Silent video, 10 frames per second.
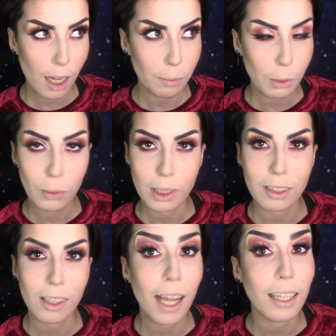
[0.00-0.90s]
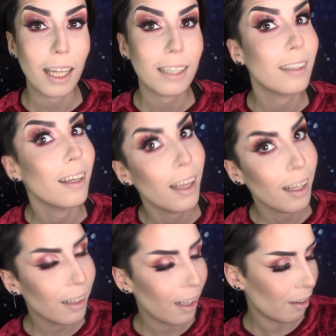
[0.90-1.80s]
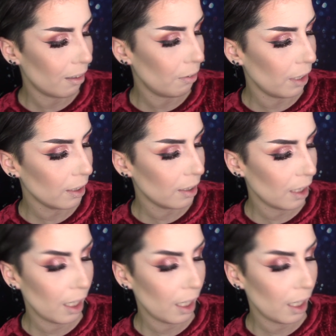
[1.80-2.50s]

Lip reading: I'm going to highlight the hell out of it,